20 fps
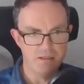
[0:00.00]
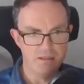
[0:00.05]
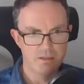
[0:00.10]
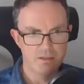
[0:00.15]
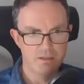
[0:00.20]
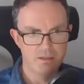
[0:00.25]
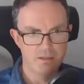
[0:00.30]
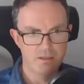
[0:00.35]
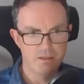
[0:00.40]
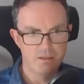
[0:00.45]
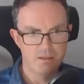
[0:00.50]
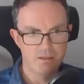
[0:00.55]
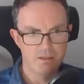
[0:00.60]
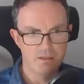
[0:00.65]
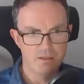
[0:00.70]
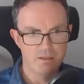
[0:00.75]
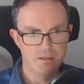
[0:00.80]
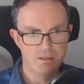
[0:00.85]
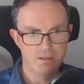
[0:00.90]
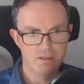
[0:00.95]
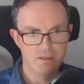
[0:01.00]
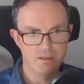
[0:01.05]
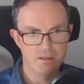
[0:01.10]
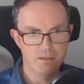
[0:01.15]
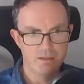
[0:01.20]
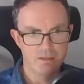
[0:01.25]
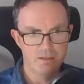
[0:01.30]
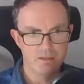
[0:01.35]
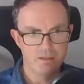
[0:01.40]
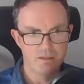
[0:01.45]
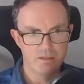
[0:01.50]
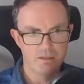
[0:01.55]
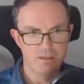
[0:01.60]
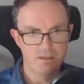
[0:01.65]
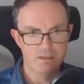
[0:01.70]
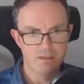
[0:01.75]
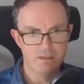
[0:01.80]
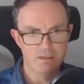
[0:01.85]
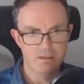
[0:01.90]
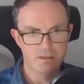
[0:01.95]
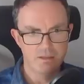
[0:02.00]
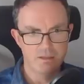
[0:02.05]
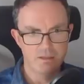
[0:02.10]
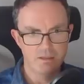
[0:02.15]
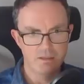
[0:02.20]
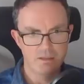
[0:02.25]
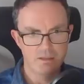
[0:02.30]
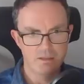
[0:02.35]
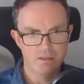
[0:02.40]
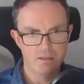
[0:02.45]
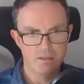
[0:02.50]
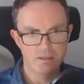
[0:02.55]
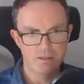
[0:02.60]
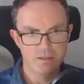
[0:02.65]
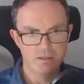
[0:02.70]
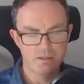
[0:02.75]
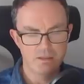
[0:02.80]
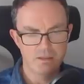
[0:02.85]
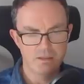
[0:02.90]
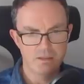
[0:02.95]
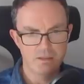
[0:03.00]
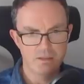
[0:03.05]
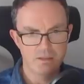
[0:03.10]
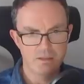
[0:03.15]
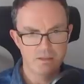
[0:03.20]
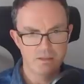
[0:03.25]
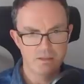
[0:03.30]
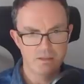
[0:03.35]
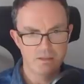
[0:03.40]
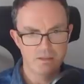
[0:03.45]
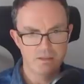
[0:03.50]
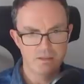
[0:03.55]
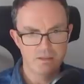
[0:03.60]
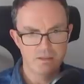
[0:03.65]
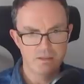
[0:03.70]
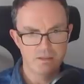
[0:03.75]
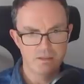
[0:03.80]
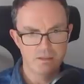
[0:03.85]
Nobody speaks.